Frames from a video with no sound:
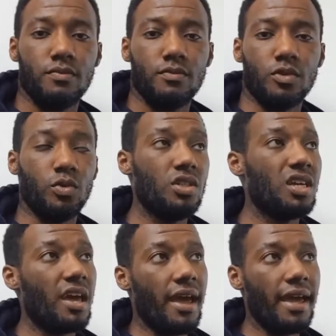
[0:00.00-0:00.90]
So when you
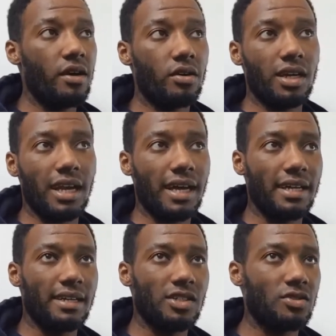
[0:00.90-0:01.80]
get hate
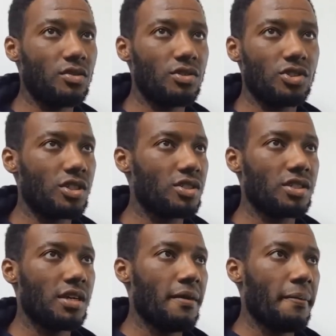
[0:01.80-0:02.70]
online, it's not just
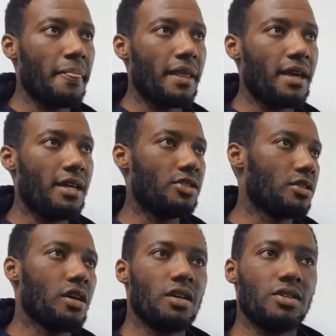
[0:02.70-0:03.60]
as
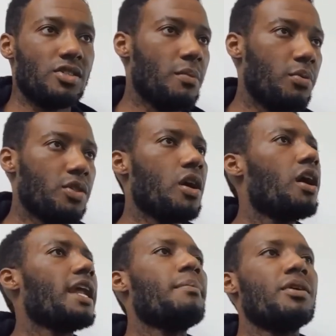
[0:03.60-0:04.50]
simple as, oh,
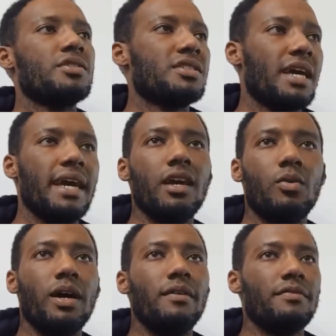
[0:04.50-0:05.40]
that person's a hater or
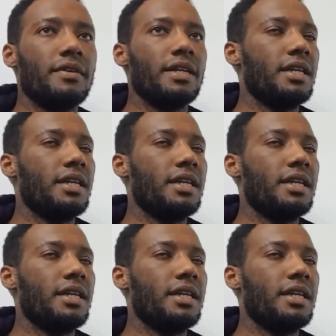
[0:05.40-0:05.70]
whatever in it.